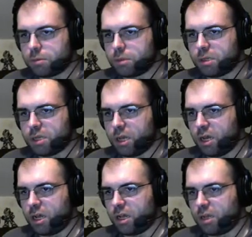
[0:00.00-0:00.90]

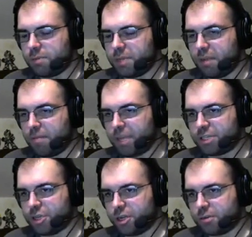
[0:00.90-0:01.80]
And make
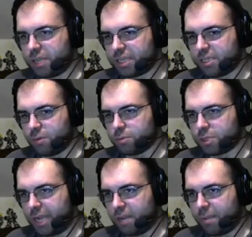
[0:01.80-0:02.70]
sure, like, don't try
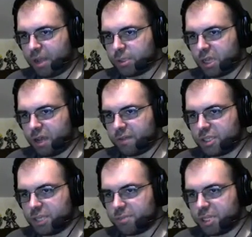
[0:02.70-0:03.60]
to bounce off the
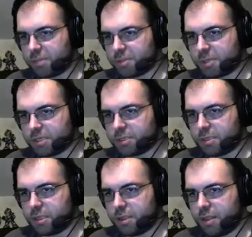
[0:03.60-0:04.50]
Cheep Cheeps, because
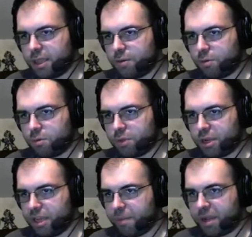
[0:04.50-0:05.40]
their
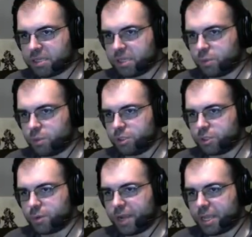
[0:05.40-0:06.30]
hitboxes will just
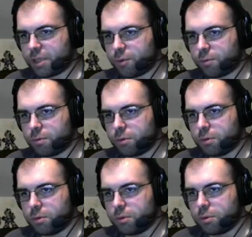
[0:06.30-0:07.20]
wreck you.
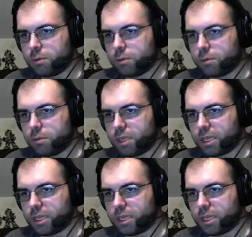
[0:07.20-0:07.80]
Like,